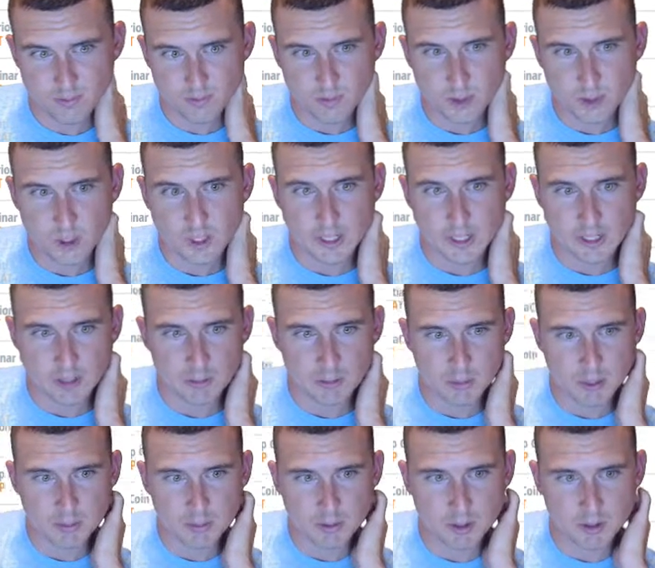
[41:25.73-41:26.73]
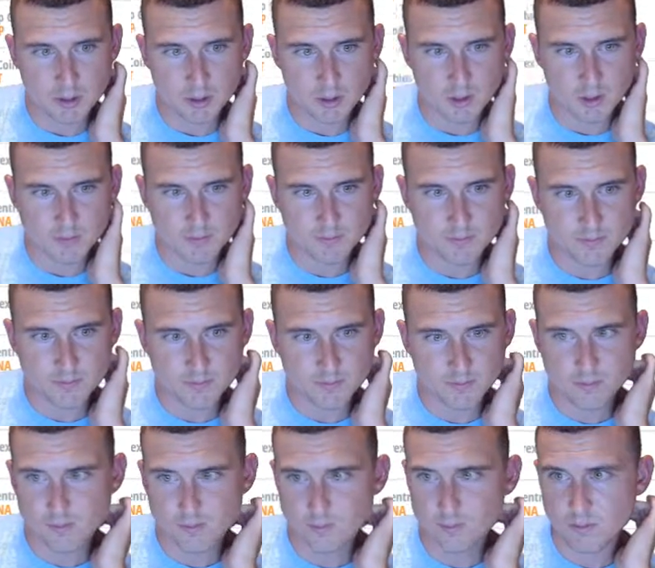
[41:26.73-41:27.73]
Glad I didn't buy Purecoin.
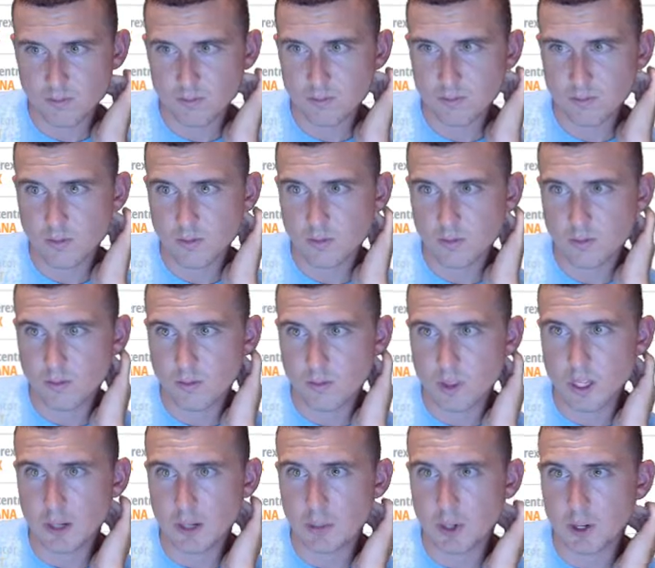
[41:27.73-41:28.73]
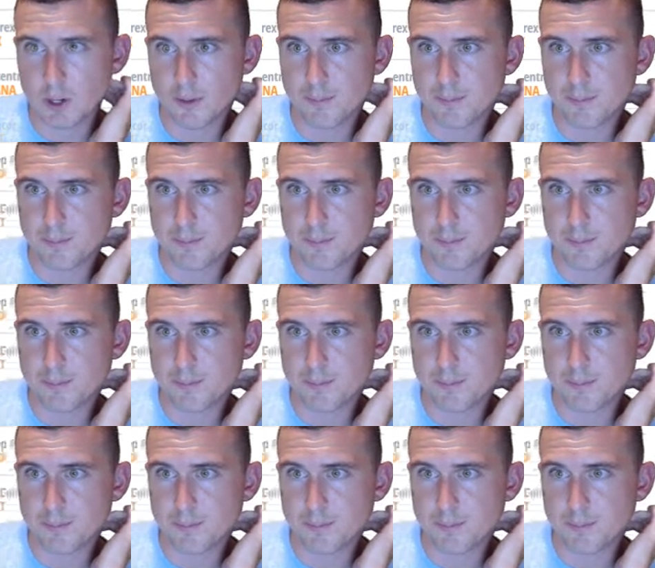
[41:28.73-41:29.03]
Thought about it.